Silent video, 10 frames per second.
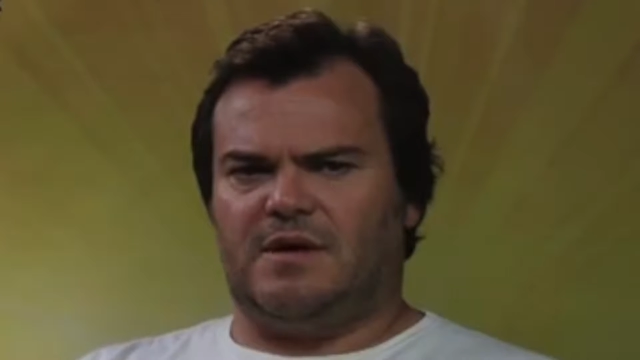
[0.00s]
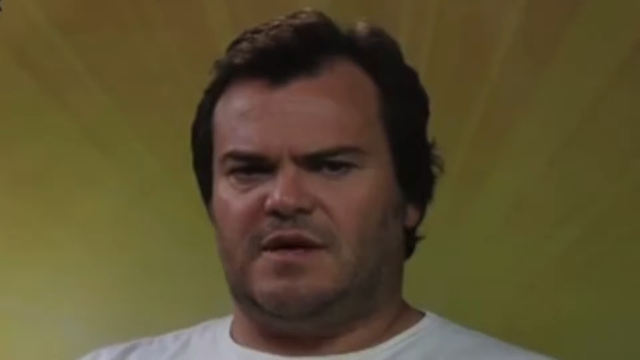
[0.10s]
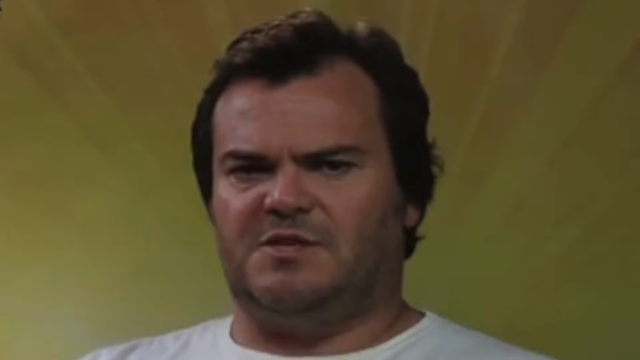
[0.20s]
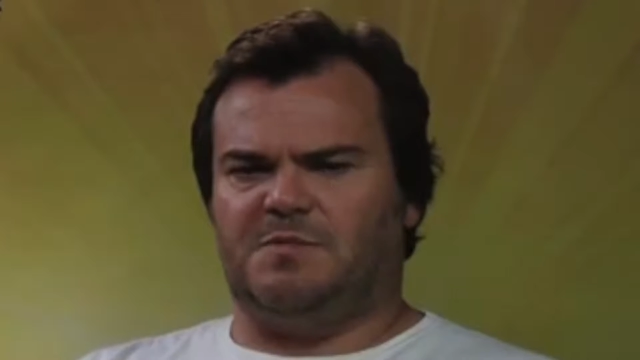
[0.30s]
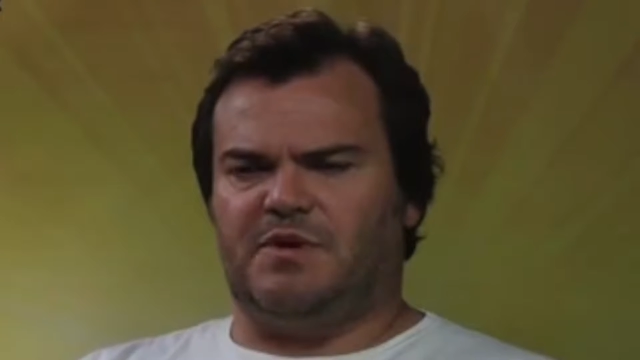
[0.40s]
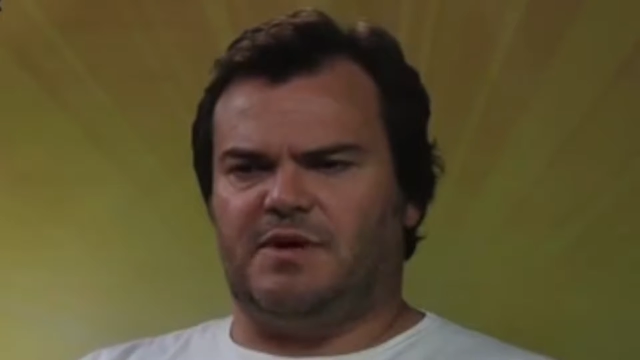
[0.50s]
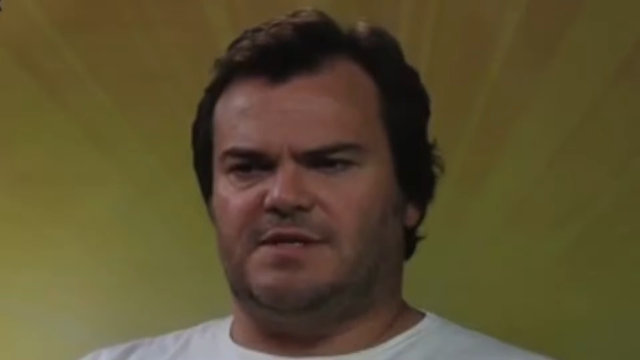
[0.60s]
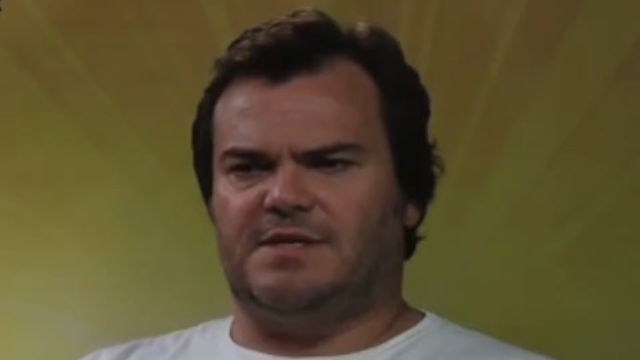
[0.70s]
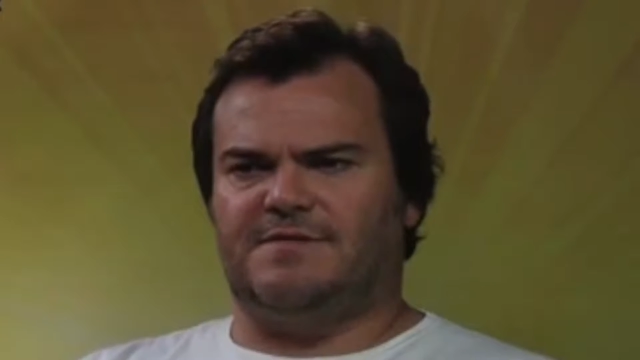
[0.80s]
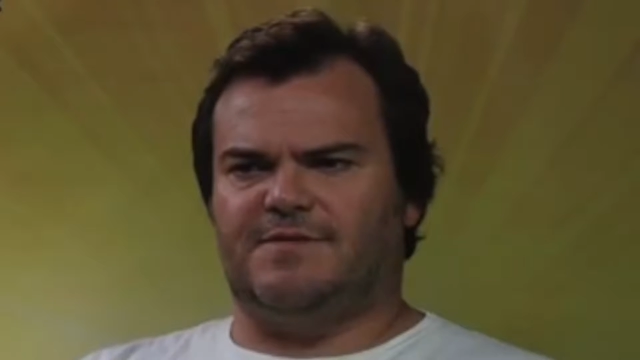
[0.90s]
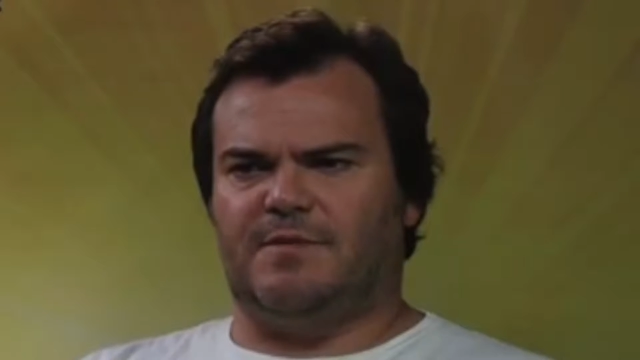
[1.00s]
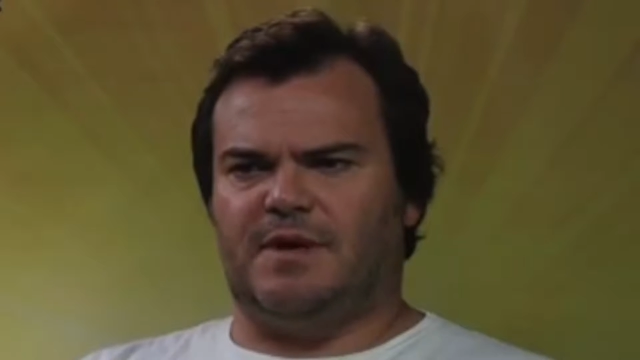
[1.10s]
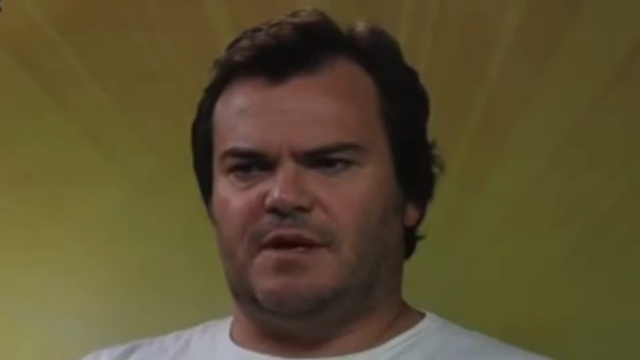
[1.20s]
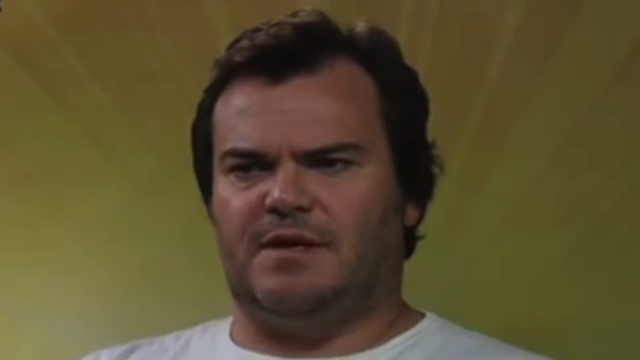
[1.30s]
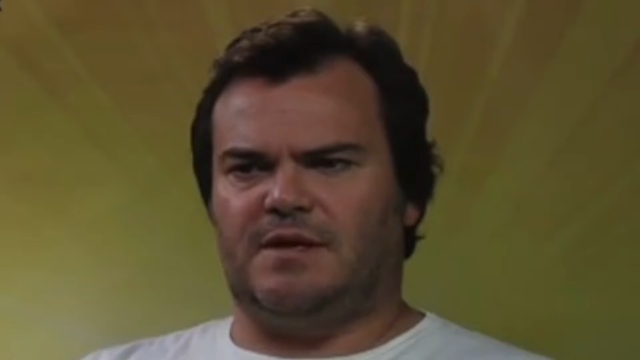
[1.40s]
experiences for
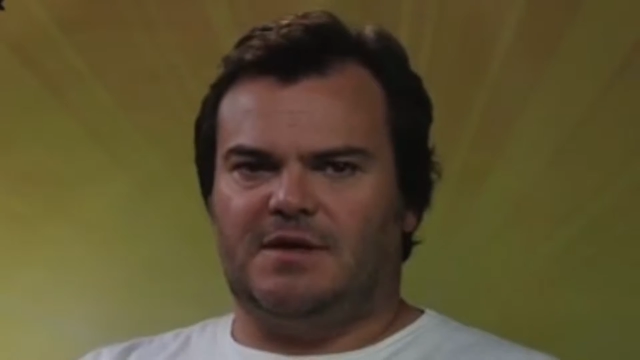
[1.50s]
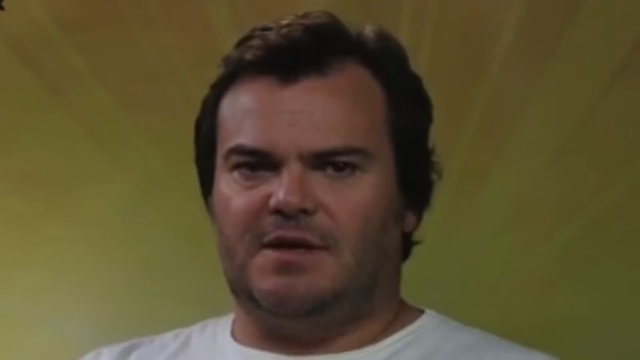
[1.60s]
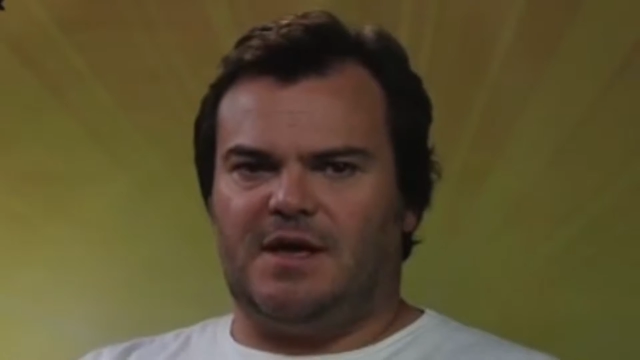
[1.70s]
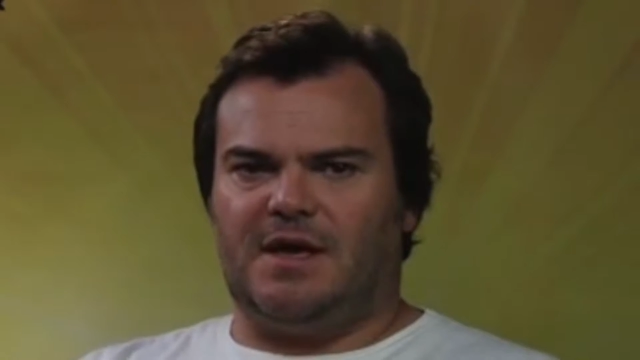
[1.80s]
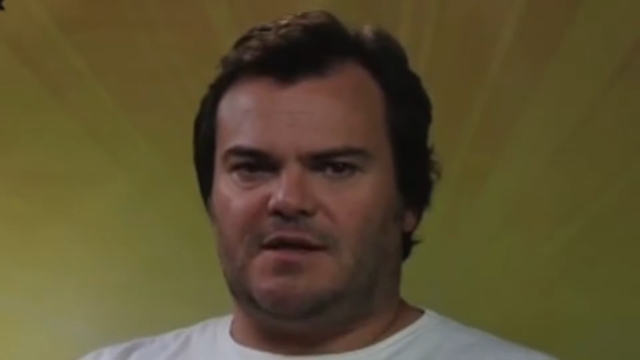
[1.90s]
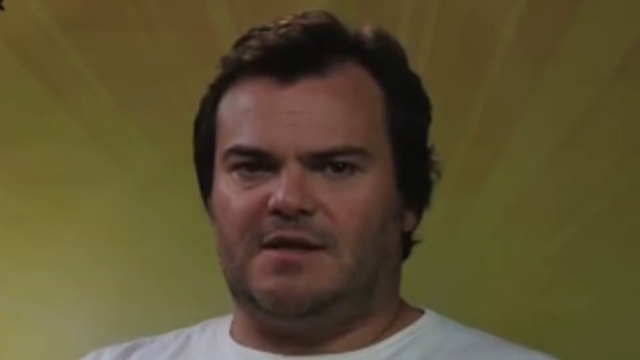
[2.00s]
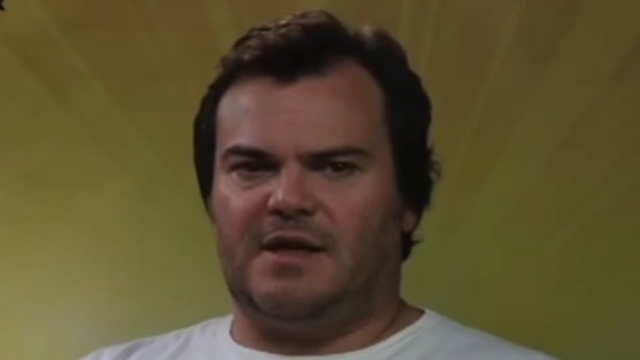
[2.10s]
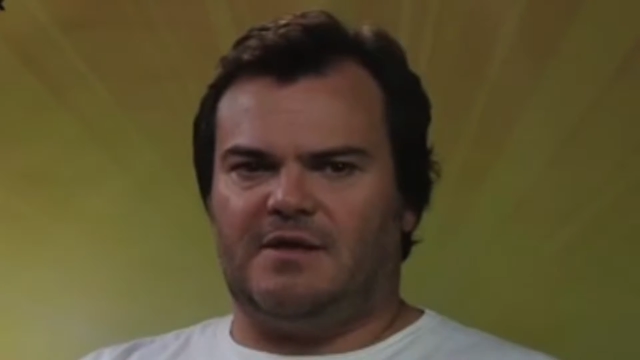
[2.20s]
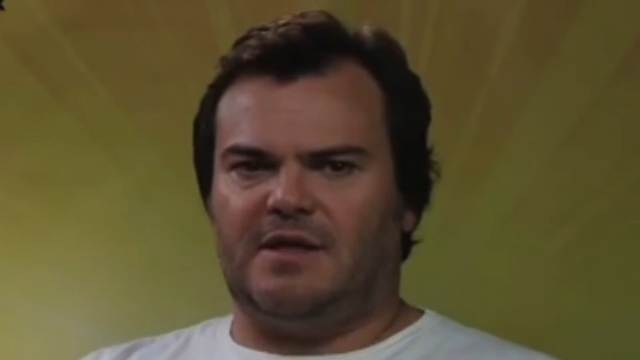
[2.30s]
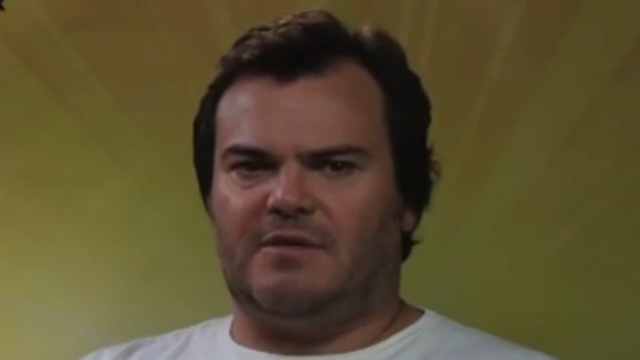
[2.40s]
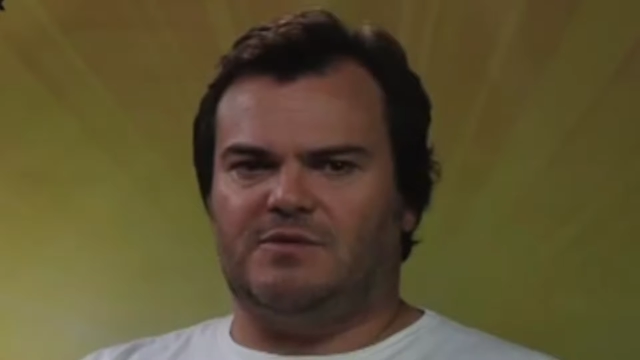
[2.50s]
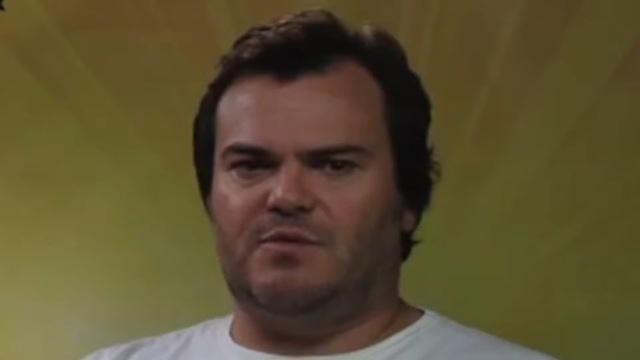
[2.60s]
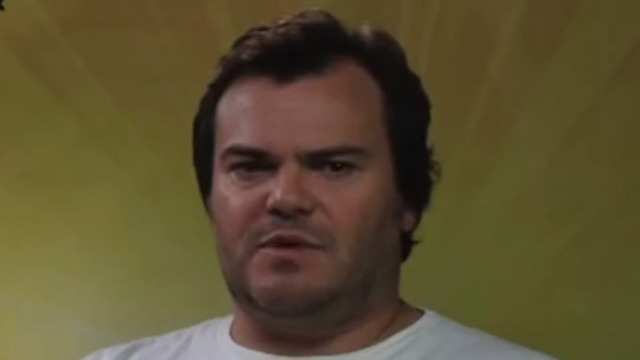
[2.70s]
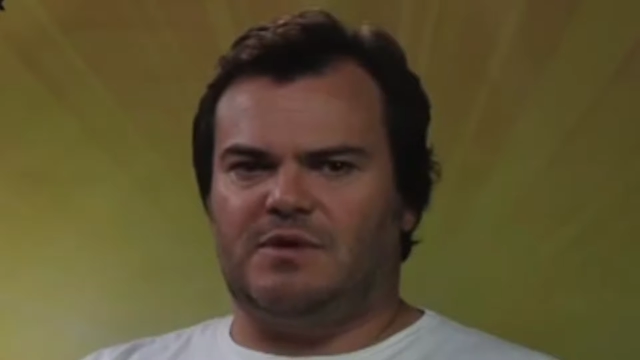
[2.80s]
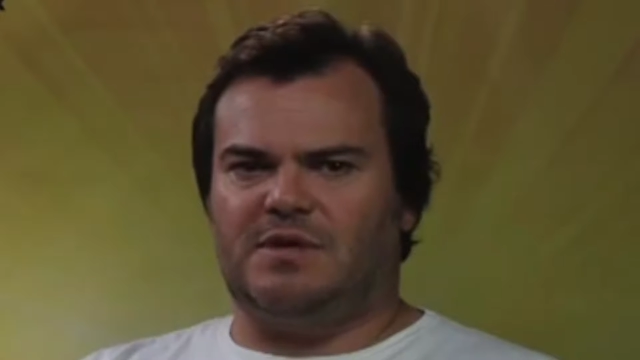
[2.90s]
me. Yeah, that was
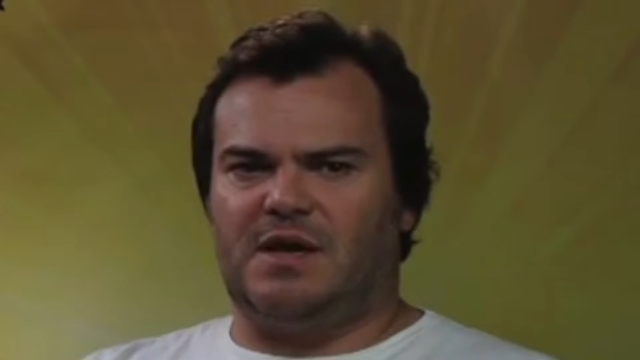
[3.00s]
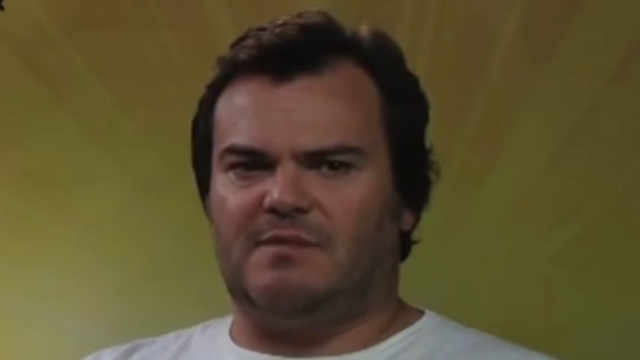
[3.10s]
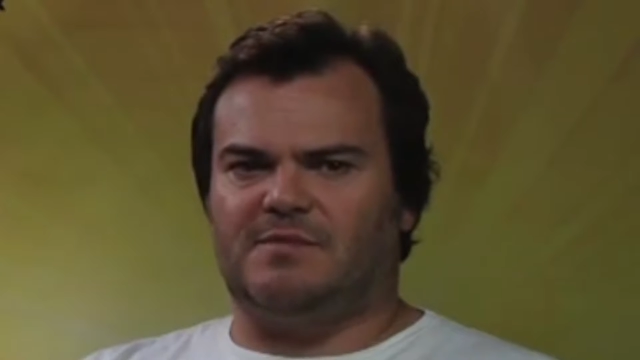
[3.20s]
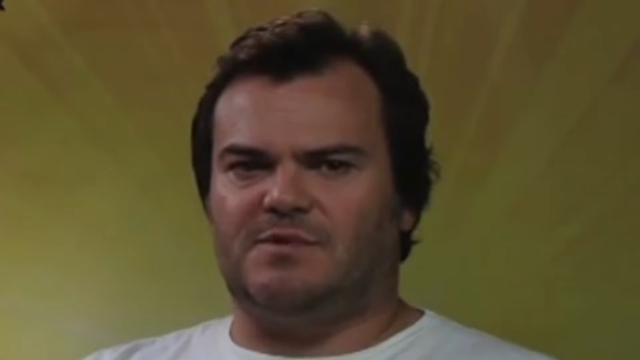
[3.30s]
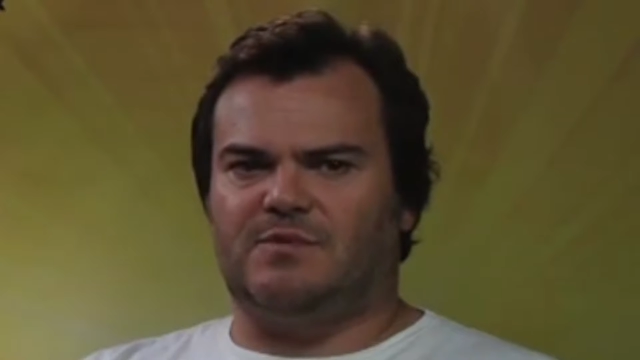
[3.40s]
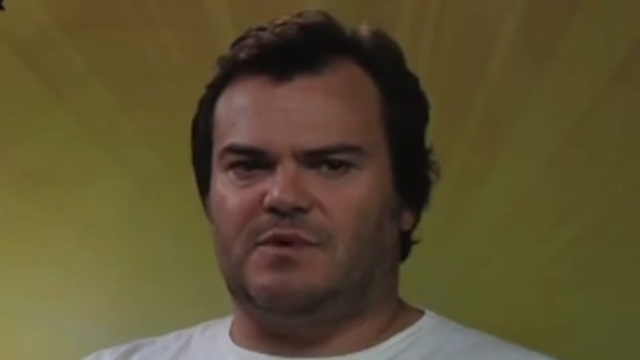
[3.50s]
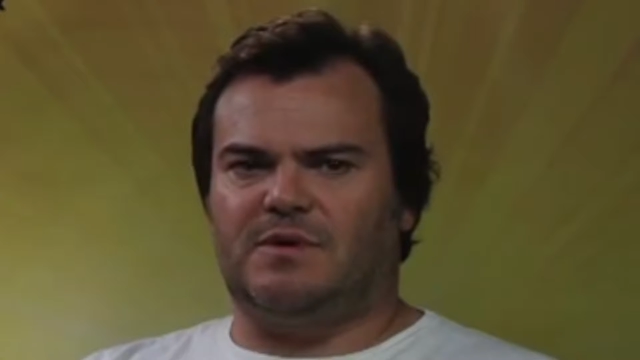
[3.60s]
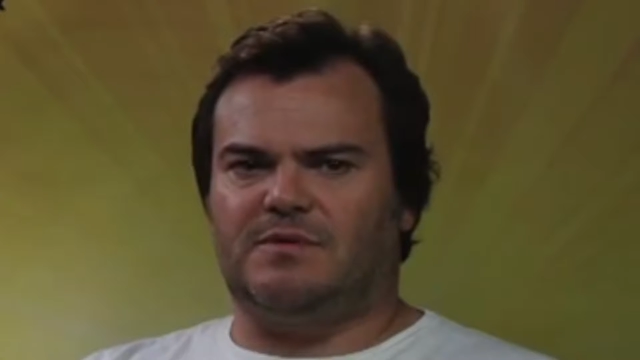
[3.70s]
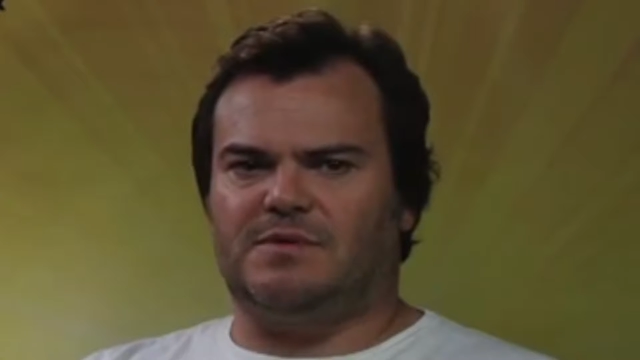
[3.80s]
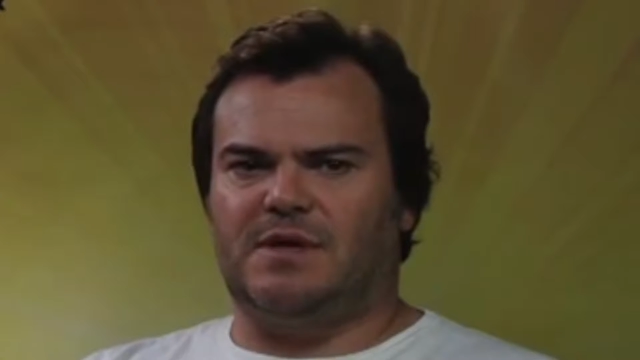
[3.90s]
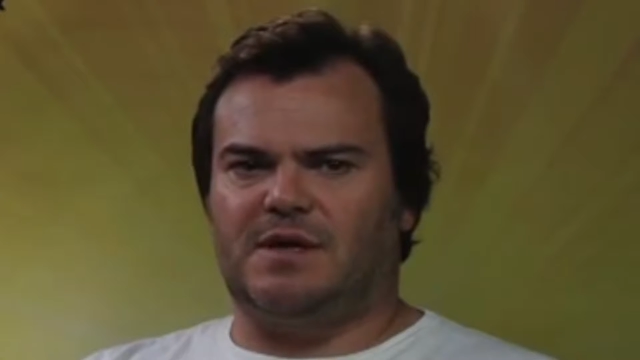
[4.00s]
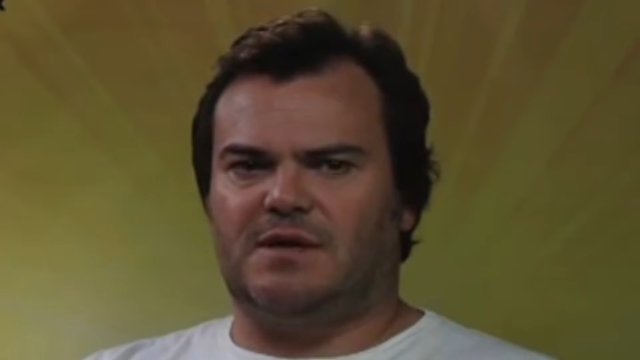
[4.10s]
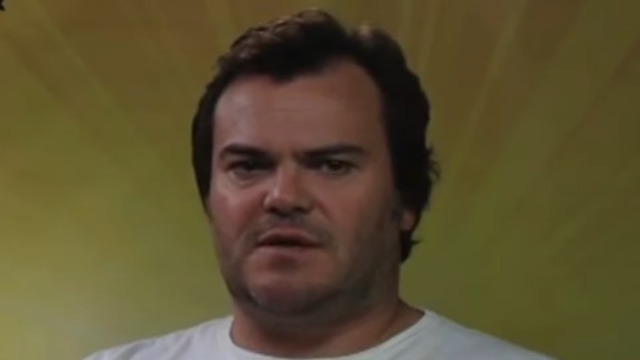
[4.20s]
one of the times when it was like,